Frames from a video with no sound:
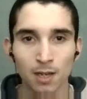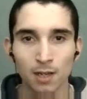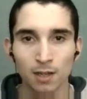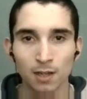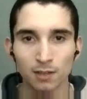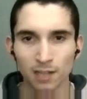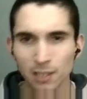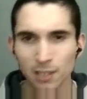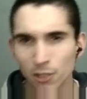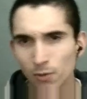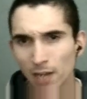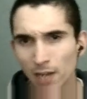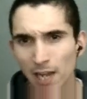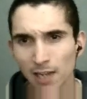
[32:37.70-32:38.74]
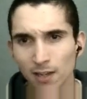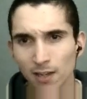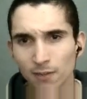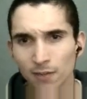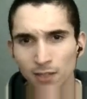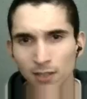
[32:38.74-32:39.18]
Is that in the UK? I
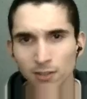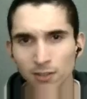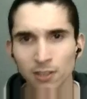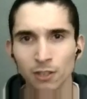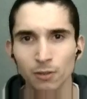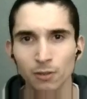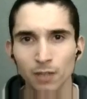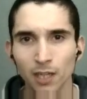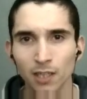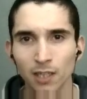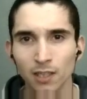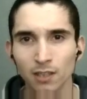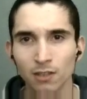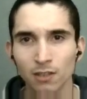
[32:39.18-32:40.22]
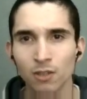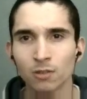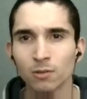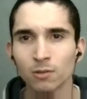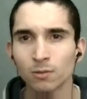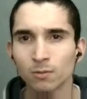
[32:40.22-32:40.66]
think that's in the UK.
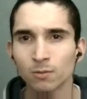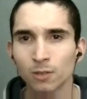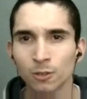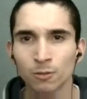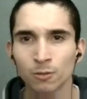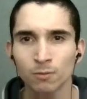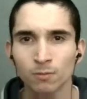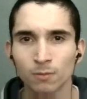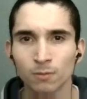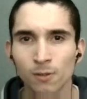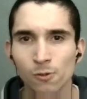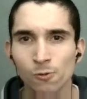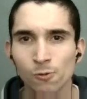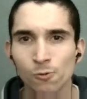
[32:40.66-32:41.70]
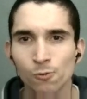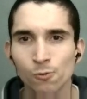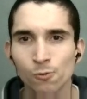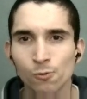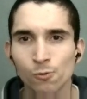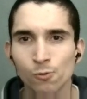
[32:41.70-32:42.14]
No,
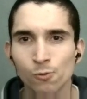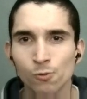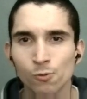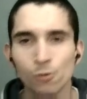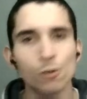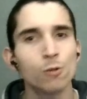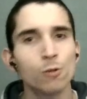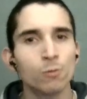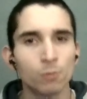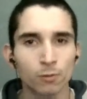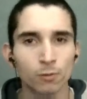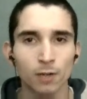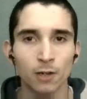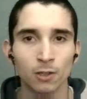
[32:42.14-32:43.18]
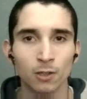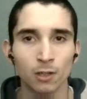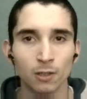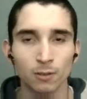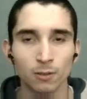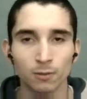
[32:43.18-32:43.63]
North
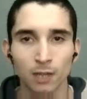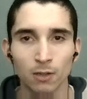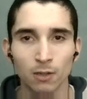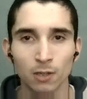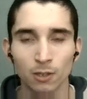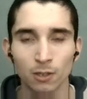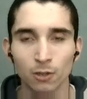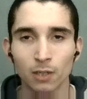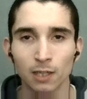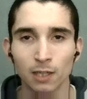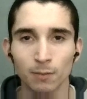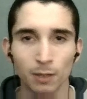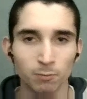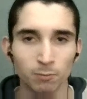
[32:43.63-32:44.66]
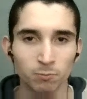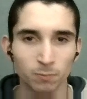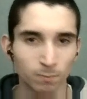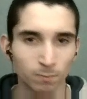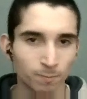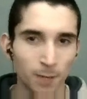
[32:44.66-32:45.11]
Carolina. Okay, never mind.
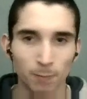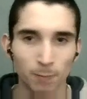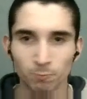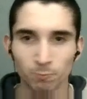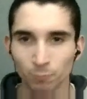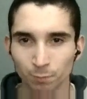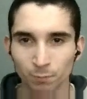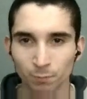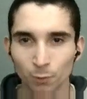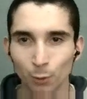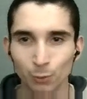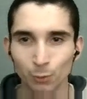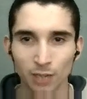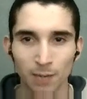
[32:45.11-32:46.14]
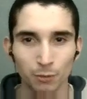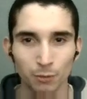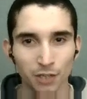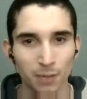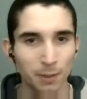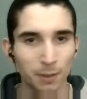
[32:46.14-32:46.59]
Yeah, thought it was Cambridge. Anyway,